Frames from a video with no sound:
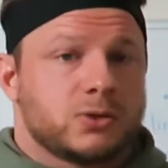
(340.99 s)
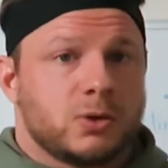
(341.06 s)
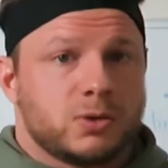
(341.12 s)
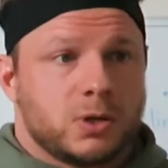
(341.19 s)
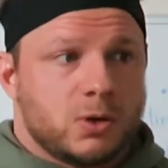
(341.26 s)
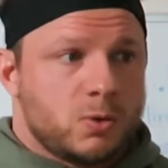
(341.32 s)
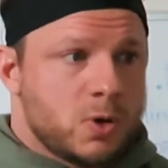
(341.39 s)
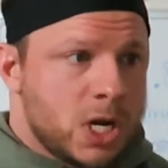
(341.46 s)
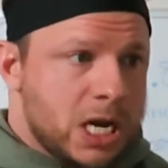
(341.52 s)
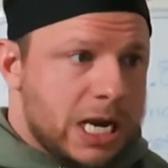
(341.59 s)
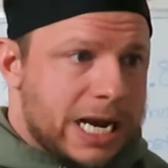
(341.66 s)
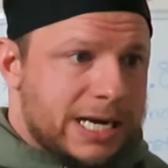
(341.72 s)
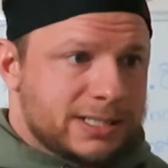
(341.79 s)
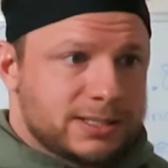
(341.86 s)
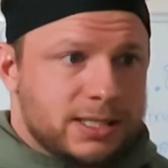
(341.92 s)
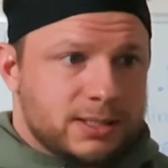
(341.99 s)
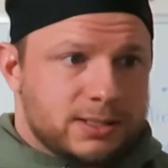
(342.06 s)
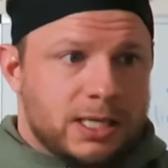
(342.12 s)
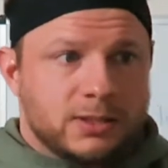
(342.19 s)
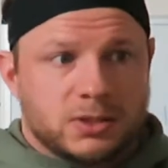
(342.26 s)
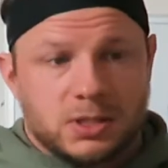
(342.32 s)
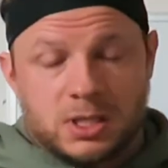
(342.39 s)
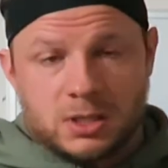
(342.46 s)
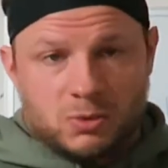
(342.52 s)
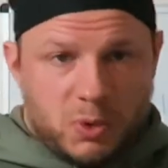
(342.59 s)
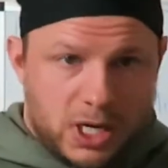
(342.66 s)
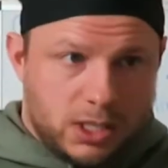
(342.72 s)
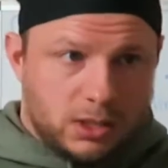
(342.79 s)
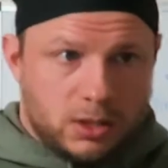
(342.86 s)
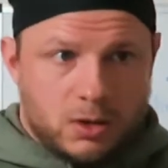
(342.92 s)
So, you know, as the intensity and the
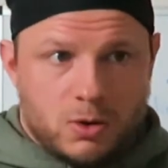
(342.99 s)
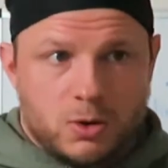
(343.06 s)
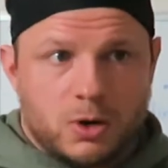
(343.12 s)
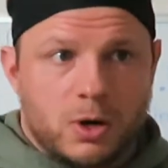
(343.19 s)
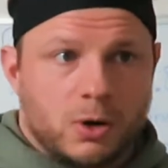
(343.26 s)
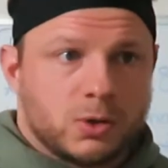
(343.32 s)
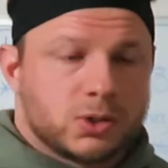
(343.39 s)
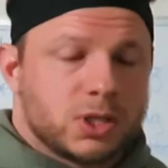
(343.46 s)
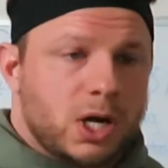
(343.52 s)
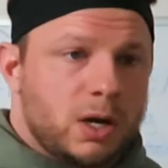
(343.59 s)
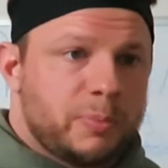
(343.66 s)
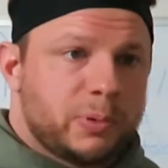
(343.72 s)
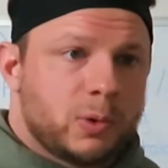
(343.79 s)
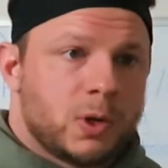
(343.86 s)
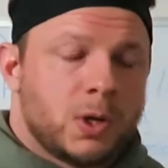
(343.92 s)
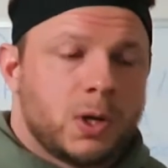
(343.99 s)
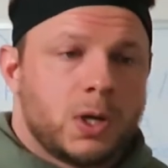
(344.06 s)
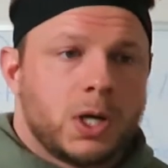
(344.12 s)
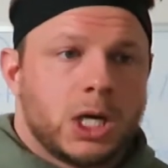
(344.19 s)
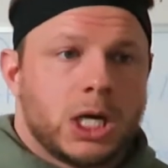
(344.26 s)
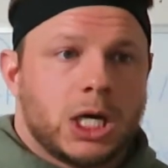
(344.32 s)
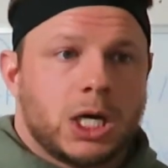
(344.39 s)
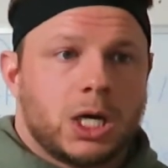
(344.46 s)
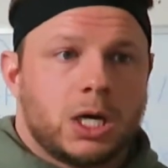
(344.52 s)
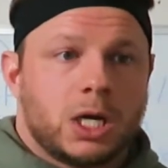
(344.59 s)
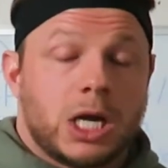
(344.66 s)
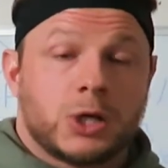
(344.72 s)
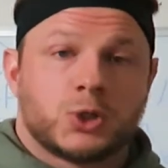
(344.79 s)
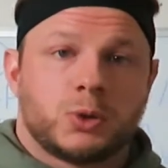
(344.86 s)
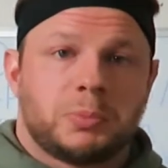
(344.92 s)
weight, you know, goes up
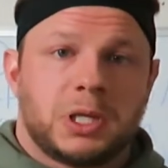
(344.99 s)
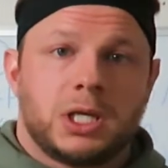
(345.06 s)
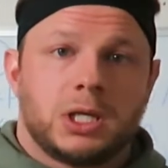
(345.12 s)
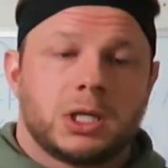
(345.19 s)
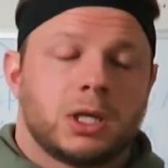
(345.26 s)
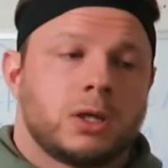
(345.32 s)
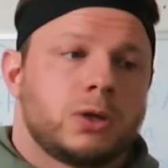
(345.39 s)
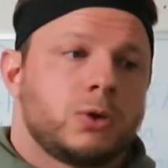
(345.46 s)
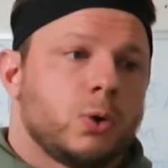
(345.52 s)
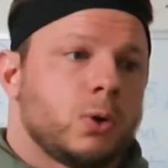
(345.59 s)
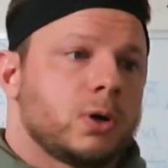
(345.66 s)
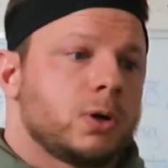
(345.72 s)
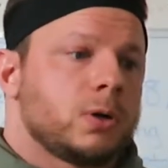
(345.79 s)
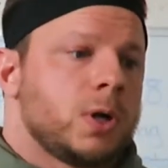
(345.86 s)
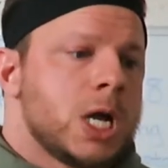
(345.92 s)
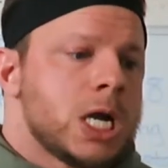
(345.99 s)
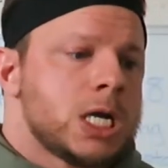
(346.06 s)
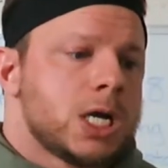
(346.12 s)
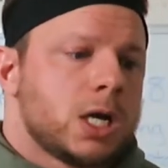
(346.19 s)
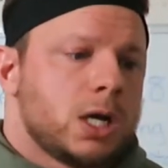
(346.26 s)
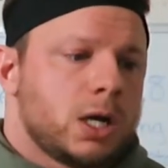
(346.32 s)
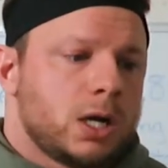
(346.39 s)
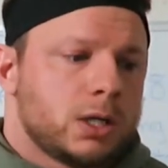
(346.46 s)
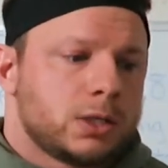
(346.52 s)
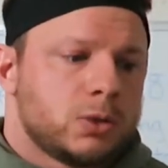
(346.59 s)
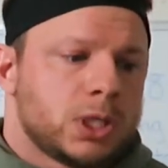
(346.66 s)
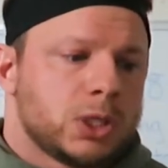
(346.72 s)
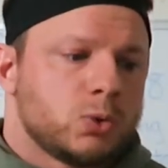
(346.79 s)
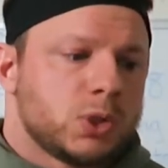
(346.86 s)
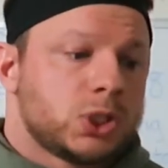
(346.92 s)
as you peak, you
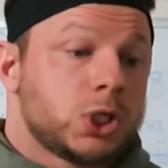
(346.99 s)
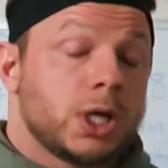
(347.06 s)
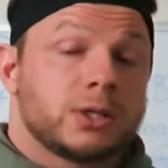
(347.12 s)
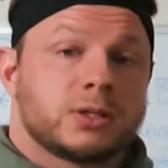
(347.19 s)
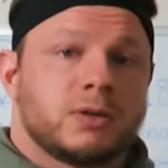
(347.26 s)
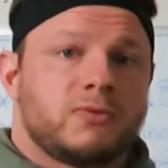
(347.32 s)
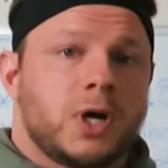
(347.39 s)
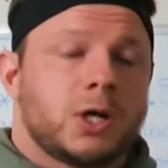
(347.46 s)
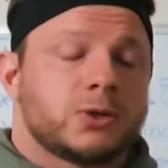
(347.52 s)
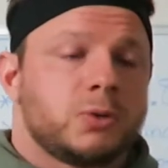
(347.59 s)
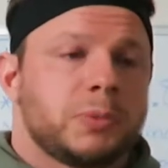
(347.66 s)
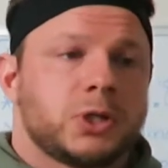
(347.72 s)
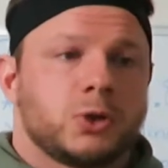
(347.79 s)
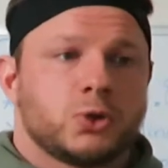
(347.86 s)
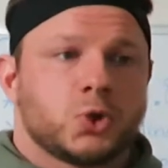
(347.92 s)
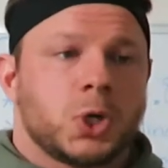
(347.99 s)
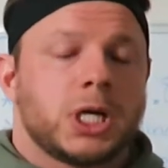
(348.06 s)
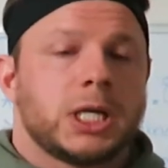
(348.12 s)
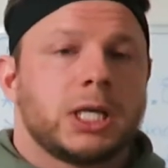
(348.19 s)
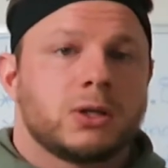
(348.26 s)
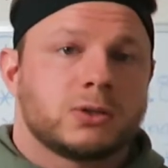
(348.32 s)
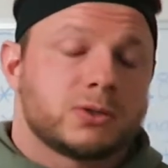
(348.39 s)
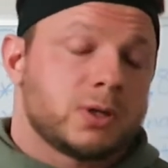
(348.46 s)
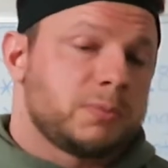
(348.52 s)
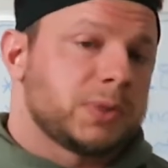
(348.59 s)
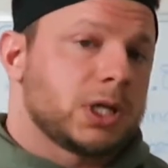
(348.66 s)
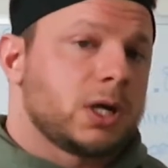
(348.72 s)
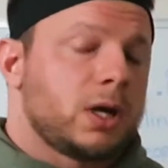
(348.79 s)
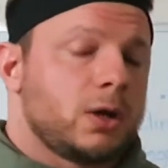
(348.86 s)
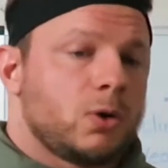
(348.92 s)
need to adjust the volume in your training,
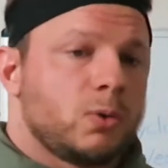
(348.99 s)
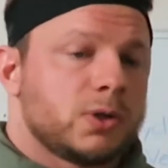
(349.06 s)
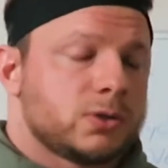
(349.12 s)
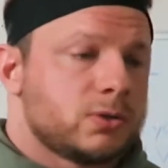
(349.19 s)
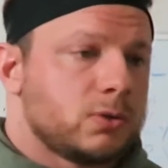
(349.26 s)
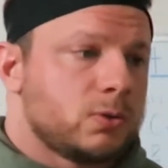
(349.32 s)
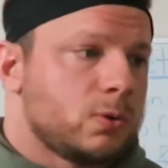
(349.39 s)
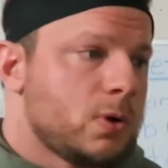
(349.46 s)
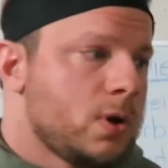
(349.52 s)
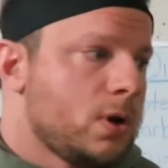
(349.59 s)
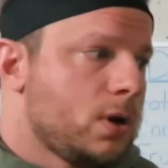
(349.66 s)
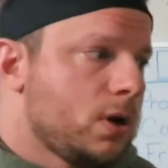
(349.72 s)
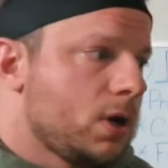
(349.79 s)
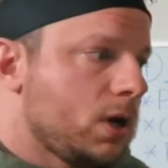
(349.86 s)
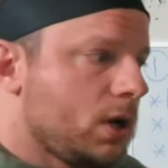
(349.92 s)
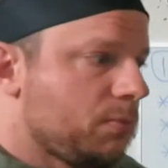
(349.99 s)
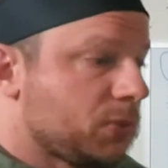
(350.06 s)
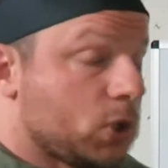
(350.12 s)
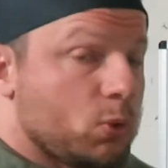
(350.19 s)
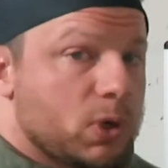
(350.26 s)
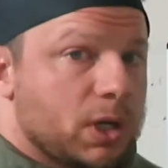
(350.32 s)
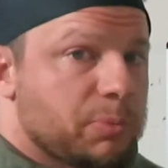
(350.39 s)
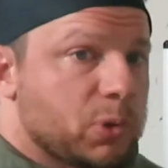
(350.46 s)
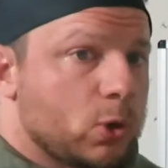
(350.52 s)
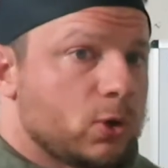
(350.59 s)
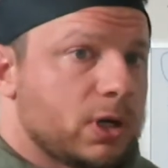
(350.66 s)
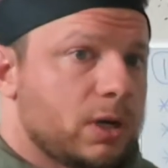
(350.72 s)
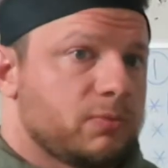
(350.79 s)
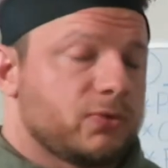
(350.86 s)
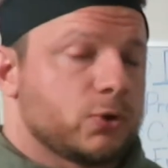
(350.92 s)
something I always do, you know, when I
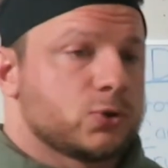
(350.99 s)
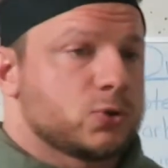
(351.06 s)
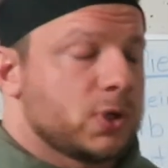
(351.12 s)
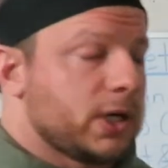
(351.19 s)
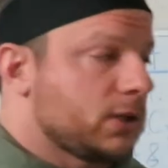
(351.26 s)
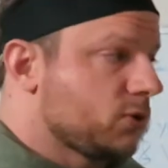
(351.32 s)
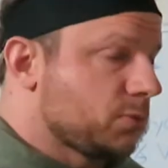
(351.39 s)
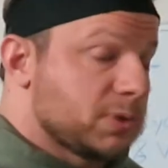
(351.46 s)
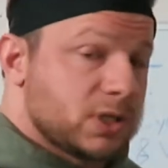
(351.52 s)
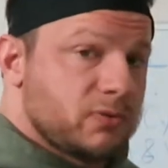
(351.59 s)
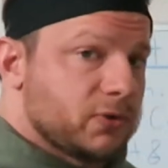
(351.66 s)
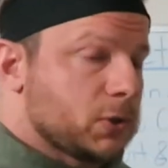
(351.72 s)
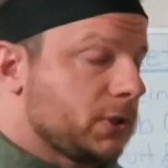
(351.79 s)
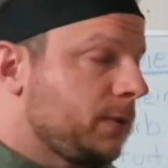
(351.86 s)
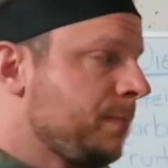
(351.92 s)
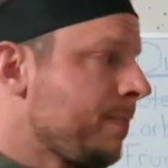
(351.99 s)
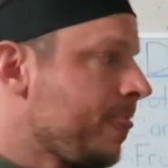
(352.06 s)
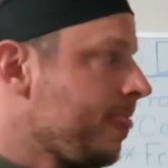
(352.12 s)
program for strength specifically.